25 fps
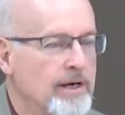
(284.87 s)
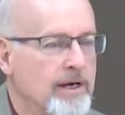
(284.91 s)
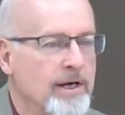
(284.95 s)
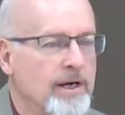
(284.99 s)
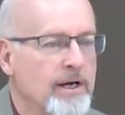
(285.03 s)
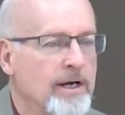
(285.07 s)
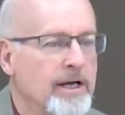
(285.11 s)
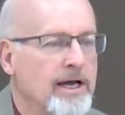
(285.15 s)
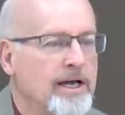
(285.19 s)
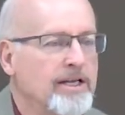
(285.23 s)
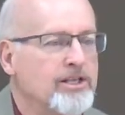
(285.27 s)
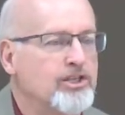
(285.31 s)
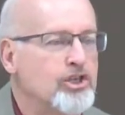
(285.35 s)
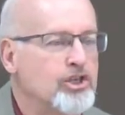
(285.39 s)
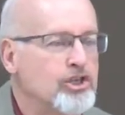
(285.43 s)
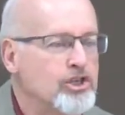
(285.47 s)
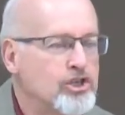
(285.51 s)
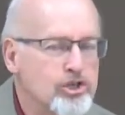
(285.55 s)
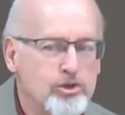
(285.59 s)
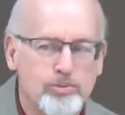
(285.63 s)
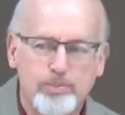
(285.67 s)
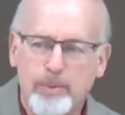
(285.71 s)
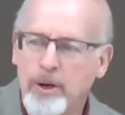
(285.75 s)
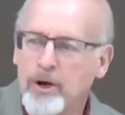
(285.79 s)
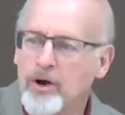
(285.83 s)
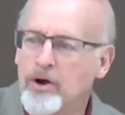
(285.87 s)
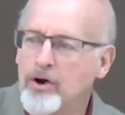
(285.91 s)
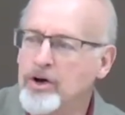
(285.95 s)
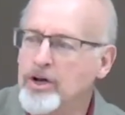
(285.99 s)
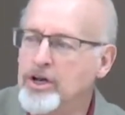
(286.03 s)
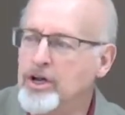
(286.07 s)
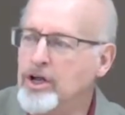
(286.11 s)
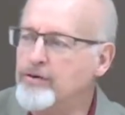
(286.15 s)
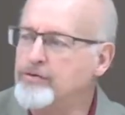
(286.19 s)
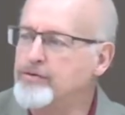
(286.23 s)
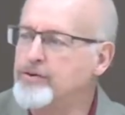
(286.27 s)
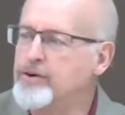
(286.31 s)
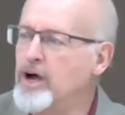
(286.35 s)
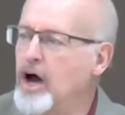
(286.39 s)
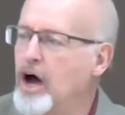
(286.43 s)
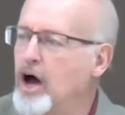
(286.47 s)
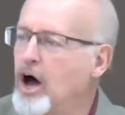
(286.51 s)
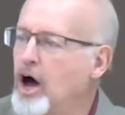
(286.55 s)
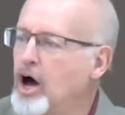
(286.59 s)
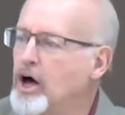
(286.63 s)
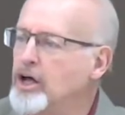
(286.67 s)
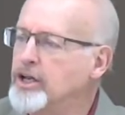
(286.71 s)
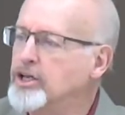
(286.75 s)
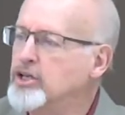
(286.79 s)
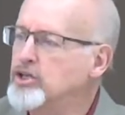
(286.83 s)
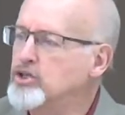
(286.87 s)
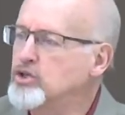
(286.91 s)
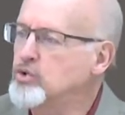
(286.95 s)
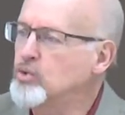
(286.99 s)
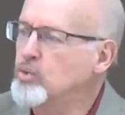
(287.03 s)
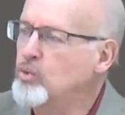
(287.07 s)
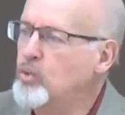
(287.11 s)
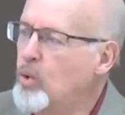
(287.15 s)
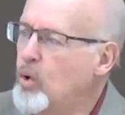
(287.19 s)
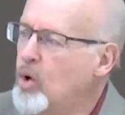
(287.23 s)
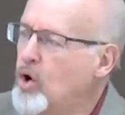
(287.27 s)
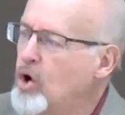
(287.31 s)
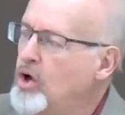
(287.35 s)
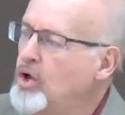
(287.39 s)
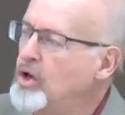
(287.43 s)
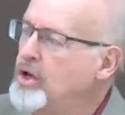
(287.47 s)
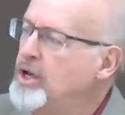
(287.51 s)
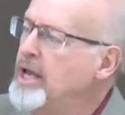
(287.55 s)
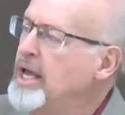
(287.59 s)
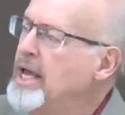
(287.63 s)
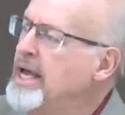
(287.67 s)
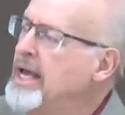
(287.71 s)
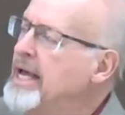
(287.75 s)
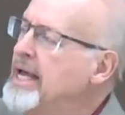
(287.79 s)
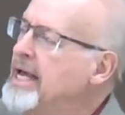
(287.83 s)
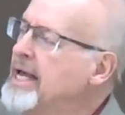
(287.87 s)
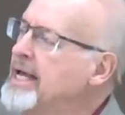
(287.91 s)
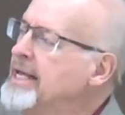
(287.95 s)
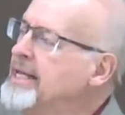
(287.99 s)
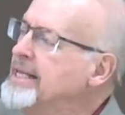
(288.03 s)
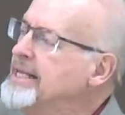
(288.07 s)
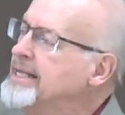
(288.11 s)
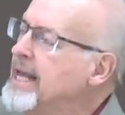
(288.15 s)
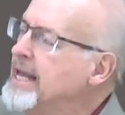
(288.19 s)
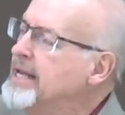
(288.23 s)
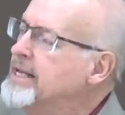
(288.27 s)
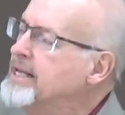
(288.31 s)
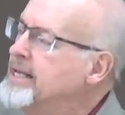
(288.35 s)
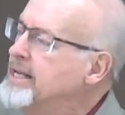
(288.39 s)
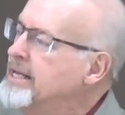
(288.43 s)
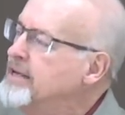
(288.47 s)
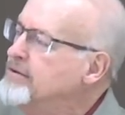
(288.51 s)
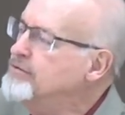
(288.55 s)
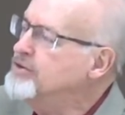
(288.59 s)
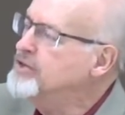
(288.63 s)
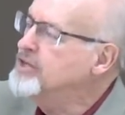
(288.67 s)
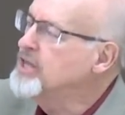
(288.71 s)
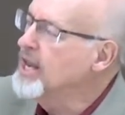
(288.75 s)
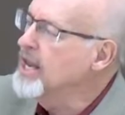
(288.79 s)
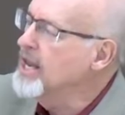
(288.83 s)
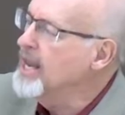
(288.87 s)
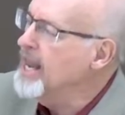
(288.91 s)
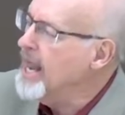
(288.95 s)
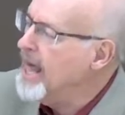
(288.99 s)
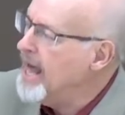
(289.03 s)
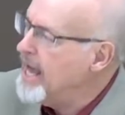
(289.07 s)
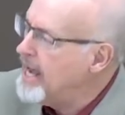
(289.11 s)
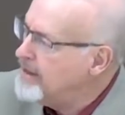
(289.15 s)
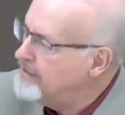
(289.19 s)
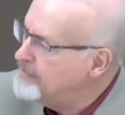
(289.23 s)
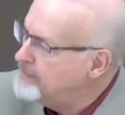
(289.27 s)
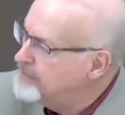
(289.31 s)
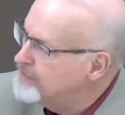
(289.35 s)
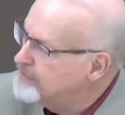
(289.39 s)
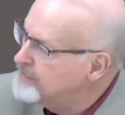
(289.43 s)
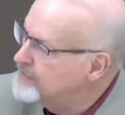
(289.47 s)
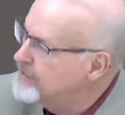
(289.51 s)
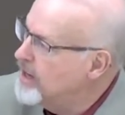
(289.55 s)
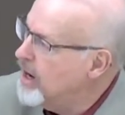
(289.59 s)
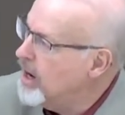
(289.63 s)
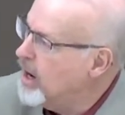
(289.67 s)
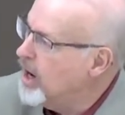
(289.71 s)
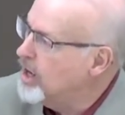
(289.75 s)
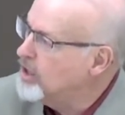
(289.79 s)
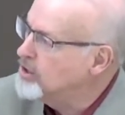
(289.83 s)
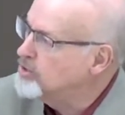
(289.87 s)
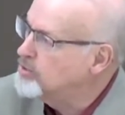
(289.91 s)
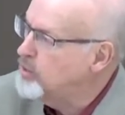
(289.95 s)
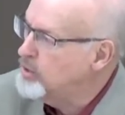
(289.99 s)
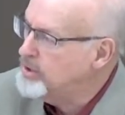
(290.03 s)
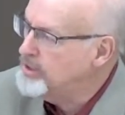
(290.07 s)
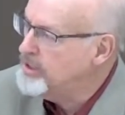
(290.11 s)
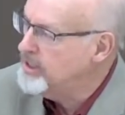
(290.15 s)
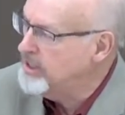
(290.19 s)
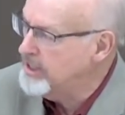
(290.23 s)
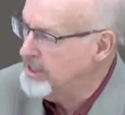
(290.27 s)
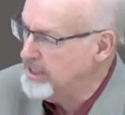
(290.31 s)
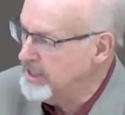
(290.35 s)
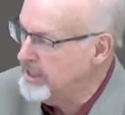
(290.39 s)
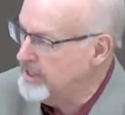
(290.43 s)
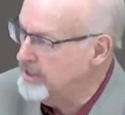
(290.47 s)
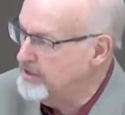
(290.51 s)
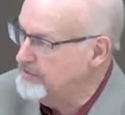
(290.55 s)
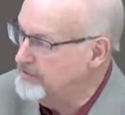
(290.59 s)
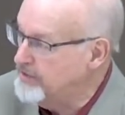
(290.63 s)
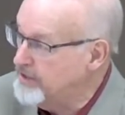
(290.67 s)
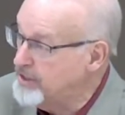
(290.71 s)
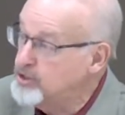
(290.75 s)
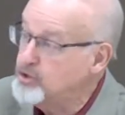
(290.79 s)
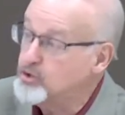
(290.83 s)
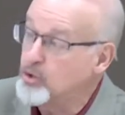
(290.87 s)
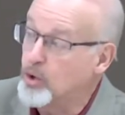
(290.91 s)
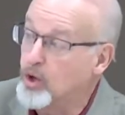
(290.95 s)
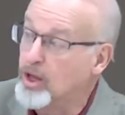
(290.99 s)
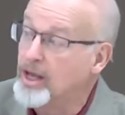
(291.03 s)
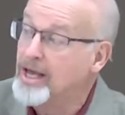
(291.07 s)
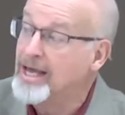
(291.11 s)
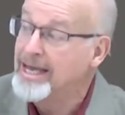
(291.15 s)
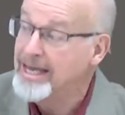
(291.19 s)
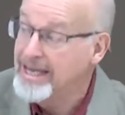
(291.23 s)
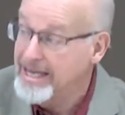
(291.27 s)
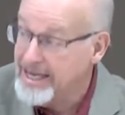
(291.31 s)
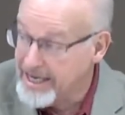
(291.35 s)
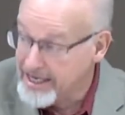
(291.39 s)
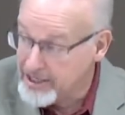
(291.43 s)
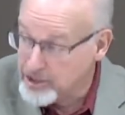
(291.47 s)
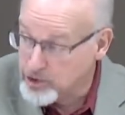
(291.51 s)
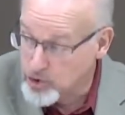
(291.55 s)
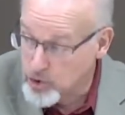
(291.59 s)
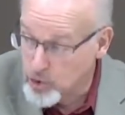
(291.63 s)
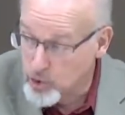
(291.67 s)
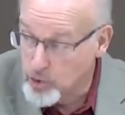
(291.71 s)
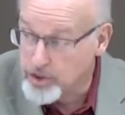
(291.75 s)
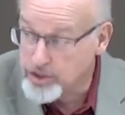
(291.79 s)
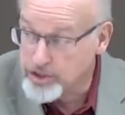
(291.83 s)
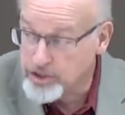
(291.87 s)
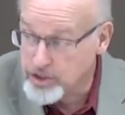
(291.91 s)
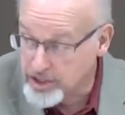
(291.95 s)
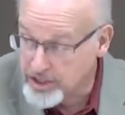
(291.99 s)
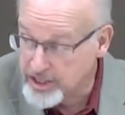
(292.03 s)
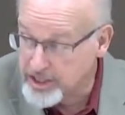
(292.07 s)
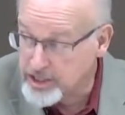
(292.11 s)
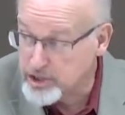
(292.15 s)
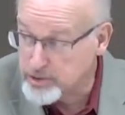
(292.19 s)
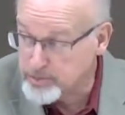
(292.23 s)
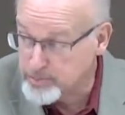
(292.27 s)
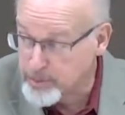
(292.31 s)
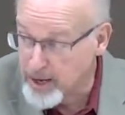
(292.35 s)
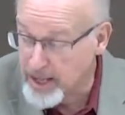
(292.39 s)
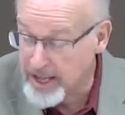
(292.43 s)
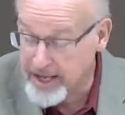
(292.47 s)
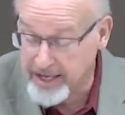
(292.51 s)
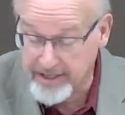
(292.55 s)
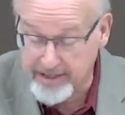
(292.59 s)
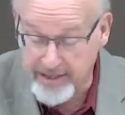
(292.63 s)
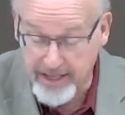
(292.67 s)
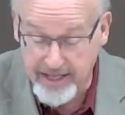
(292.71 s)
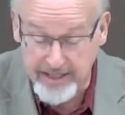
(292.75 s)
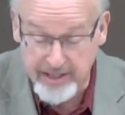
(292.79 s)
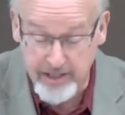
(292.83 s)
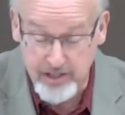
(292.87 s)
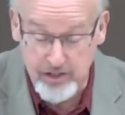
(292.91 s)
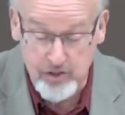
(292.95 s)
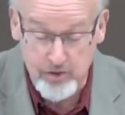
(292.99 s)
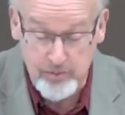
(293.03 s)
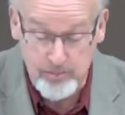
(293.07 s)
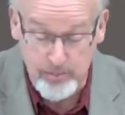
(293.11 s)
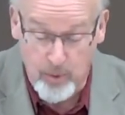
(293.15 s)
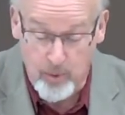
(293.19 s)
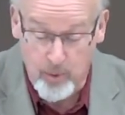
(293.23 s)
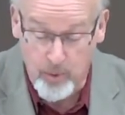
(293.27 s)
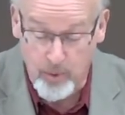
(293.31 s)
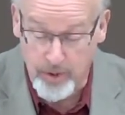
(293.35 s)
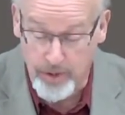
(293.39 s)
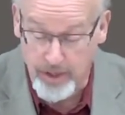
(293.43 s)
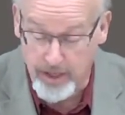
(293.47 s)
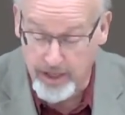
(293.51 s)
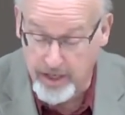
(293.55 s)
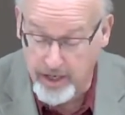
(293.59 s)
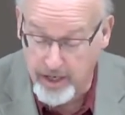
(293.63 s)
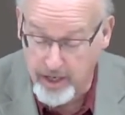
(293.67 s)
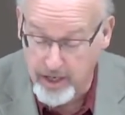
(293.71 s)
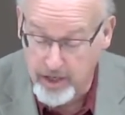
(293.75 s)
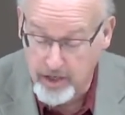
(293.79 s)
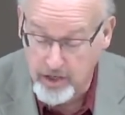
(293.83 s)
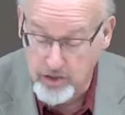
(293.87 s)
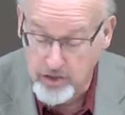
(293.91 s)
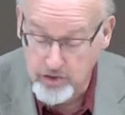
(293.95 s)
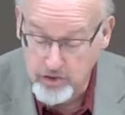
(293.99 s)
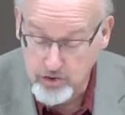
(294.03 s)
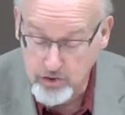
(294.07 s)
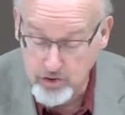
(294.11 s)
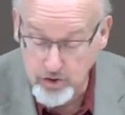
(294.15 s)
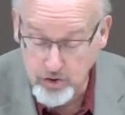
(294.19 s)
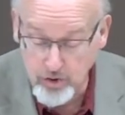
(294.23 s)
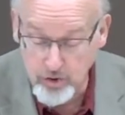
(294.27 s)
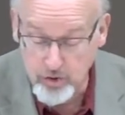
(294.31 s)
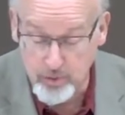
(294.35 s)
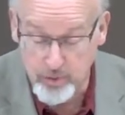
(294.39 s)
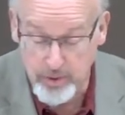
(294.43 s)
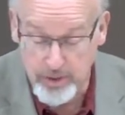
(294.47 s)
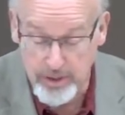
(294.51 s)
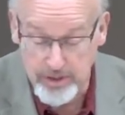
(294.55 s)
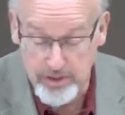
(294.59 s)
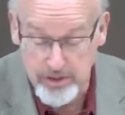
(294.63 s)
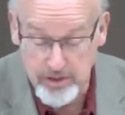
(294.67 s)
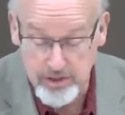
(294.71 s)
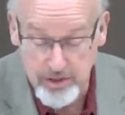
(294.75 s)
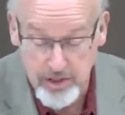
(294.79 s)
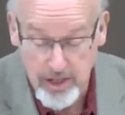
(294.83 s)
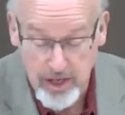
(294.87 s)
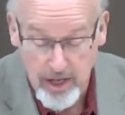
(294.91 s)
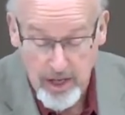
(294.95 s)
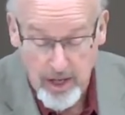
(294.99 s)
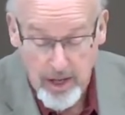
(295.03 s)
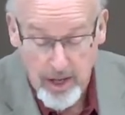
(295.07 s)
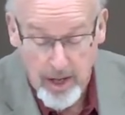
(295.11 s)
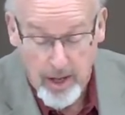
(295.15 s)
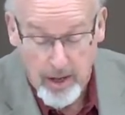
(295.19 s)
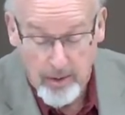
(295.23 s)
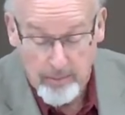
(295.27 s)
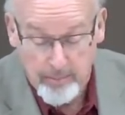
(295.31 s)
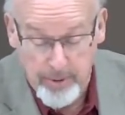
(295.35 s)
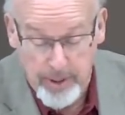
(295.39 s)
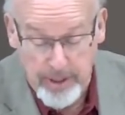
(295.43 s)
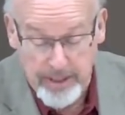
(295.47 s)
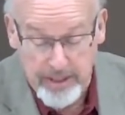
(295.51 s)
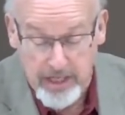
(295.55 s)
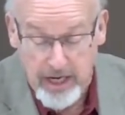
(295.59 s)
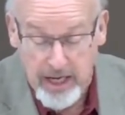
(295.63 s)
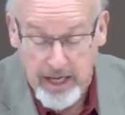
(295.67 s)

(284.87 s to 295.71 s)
It's the Spirit of God is the one that gives the life of God within an individual. He's going to explain that this morning to us. But